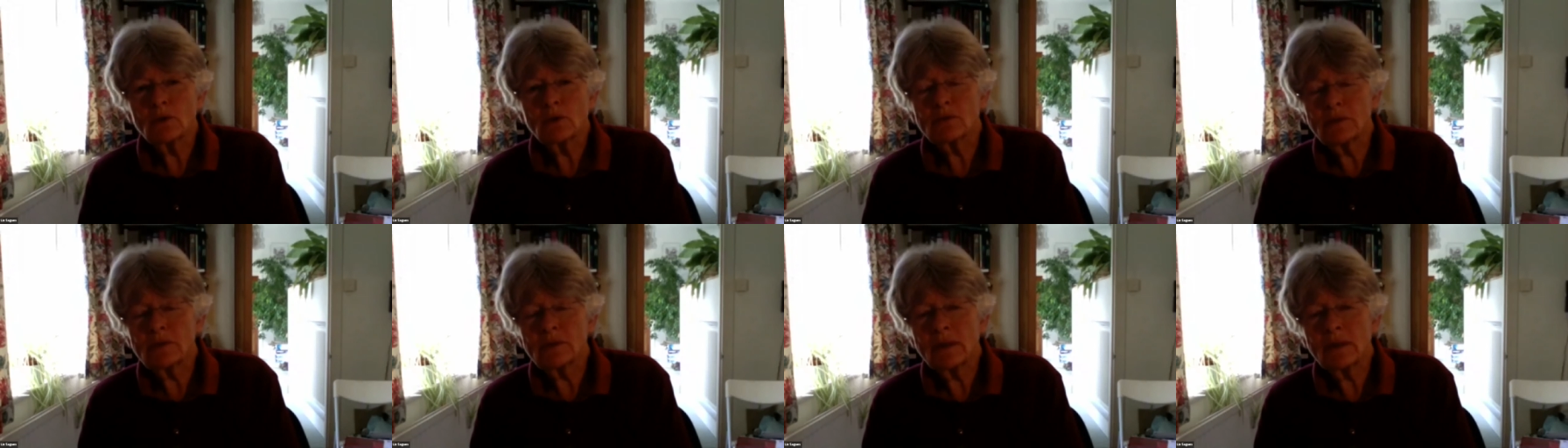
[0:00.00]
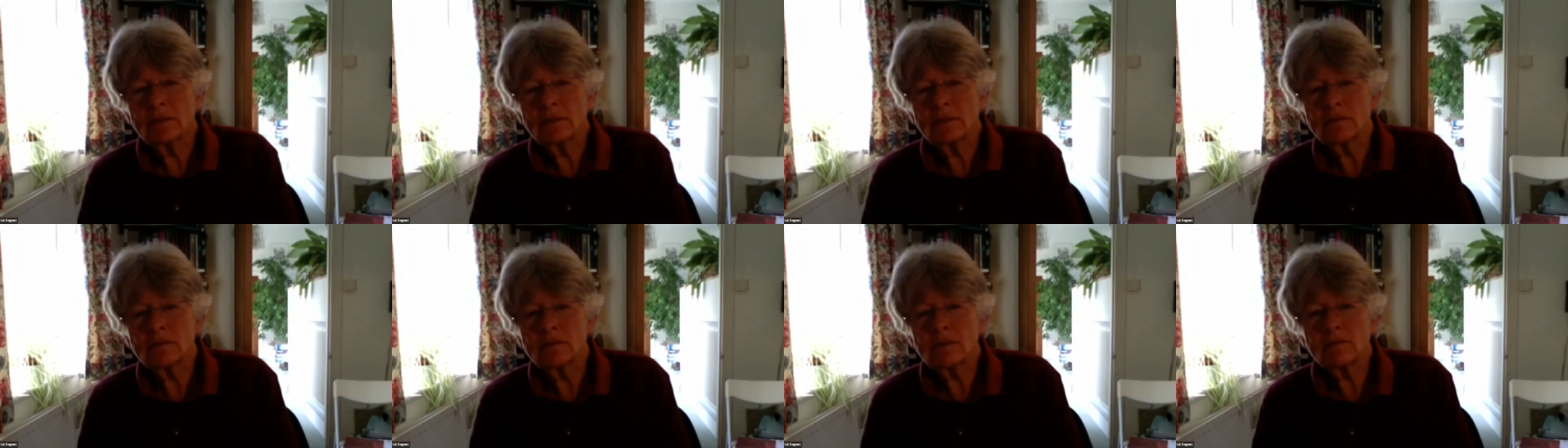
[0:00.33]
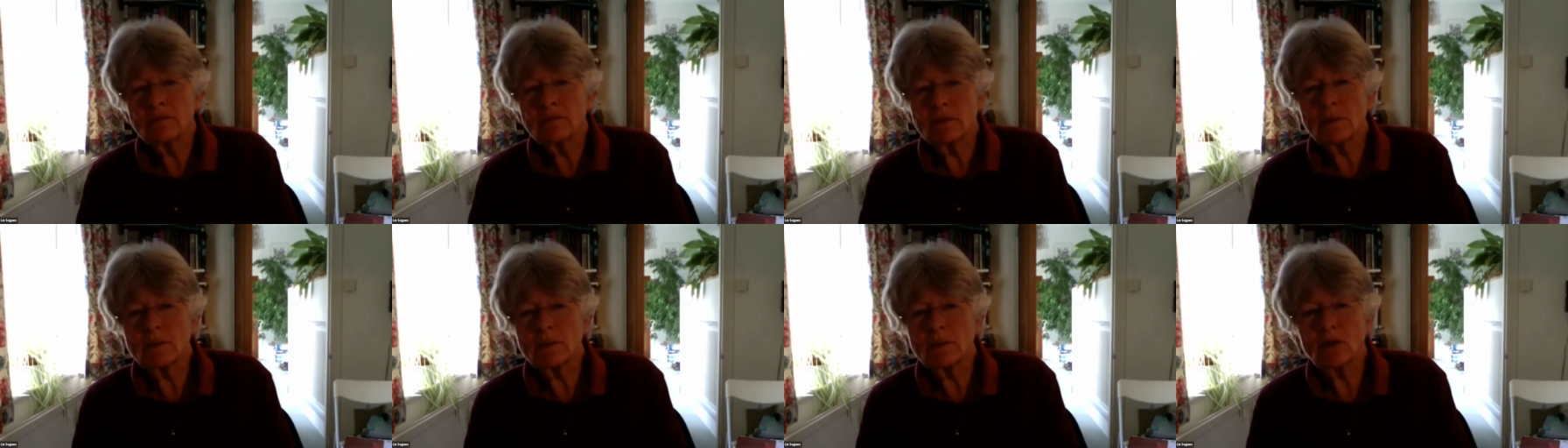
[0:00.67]
Because it is
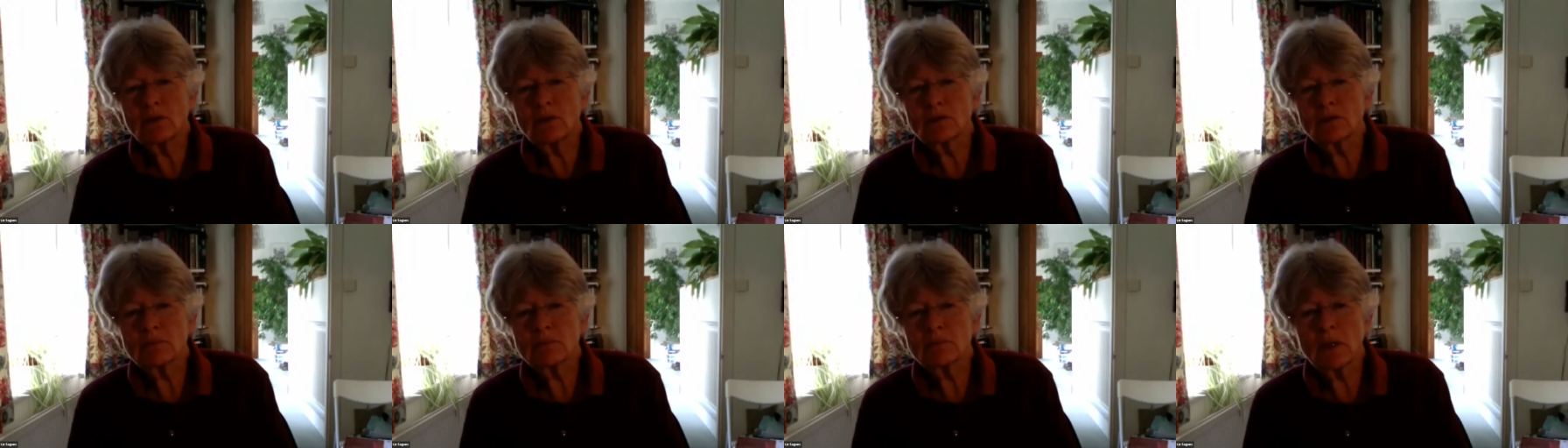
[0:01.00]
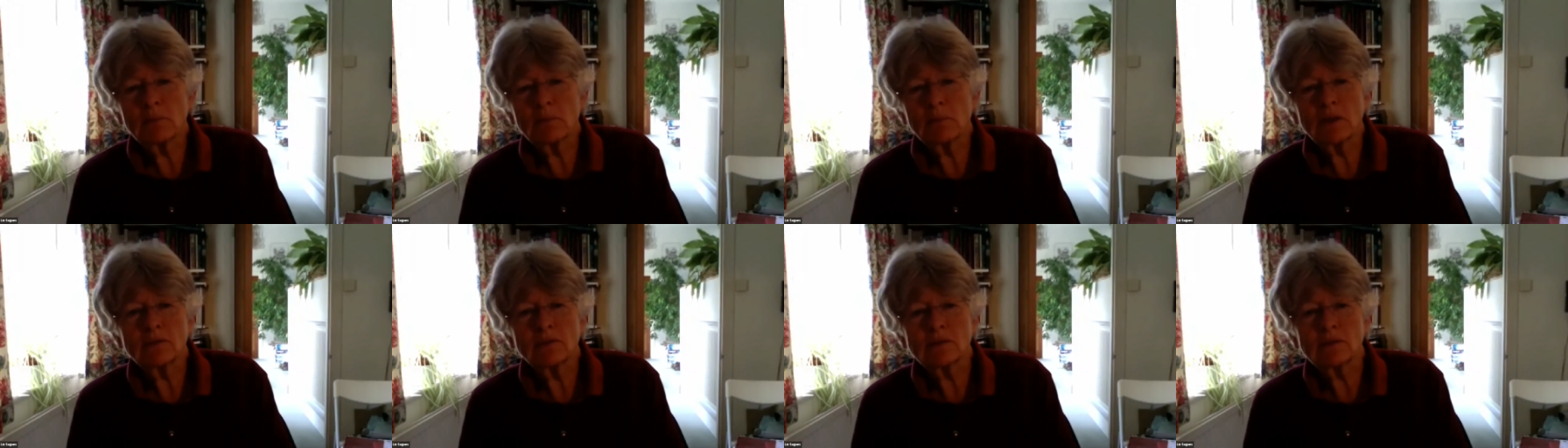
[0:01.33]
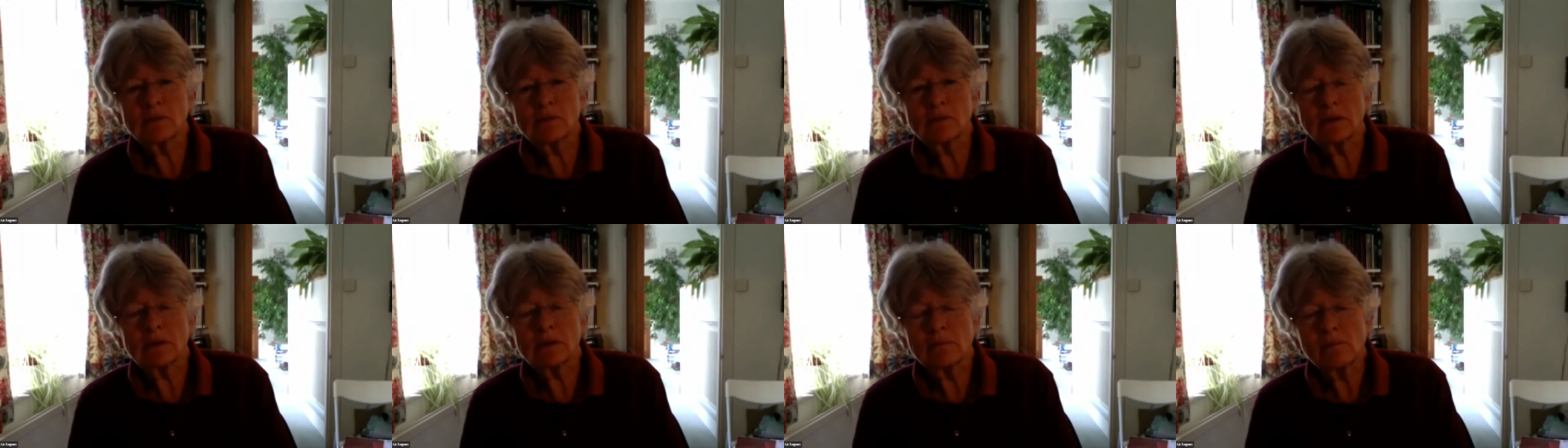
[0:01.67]
giving them a lot of
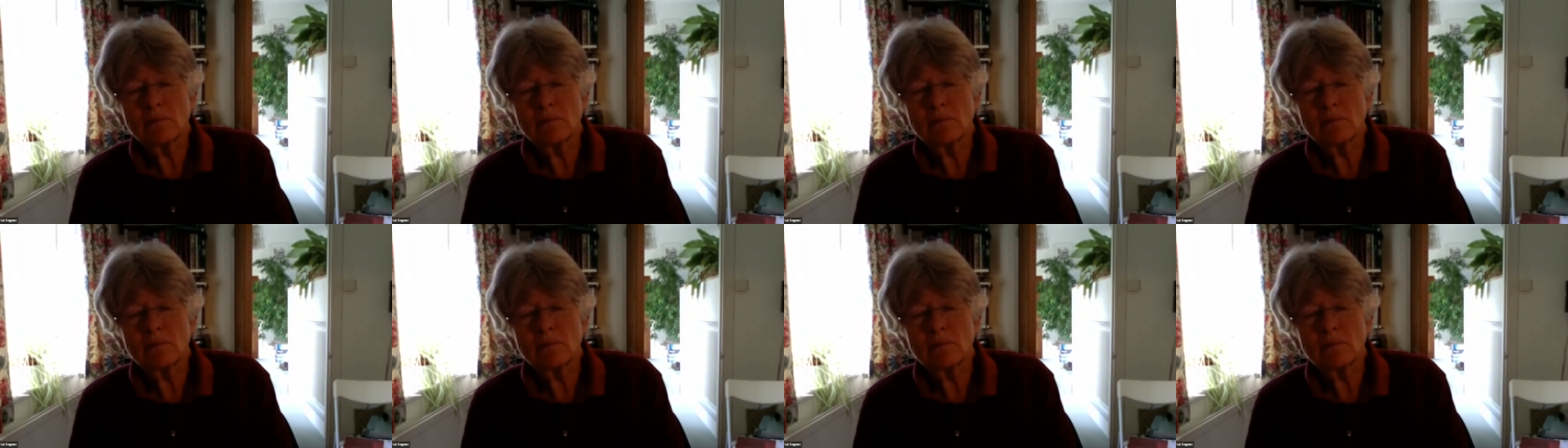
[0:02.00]
publicity.